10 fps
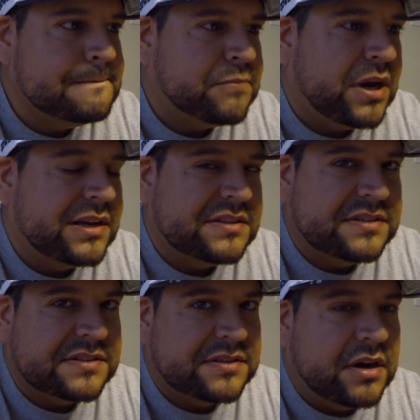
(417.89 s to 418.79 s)
probably gets
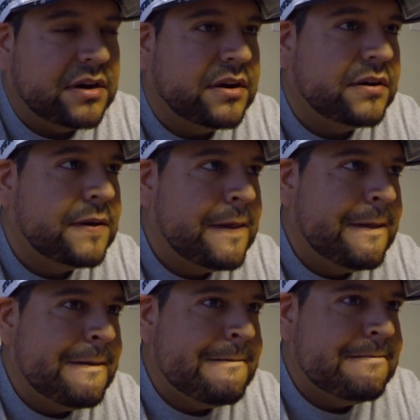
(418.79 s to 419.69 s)
the start here,
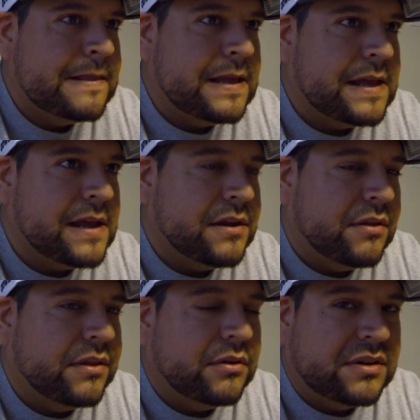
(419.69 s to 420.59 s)
and they'll